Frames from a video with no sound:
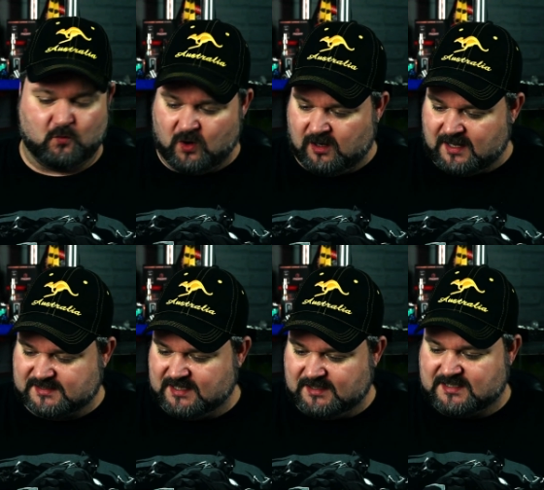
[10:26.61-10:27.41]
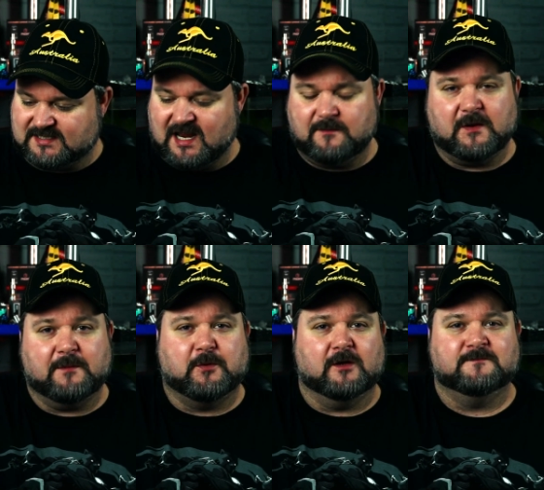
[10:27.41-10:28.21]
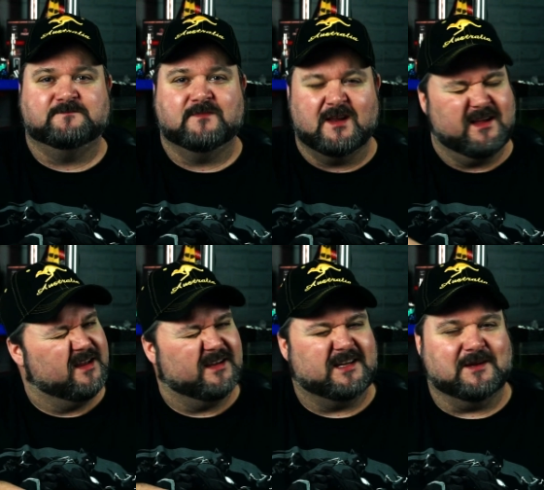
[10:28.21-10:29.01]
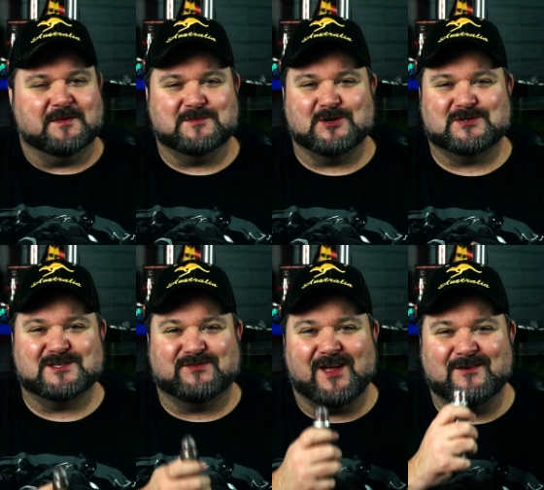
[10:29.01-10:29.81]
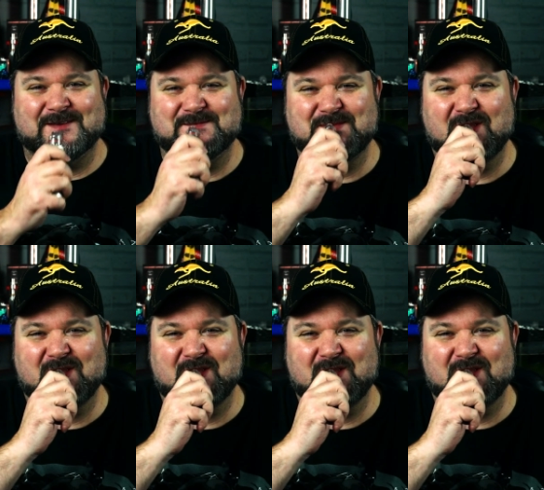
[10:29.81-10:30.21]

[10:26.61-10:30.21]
One last thing to say, people keep them juices flowing.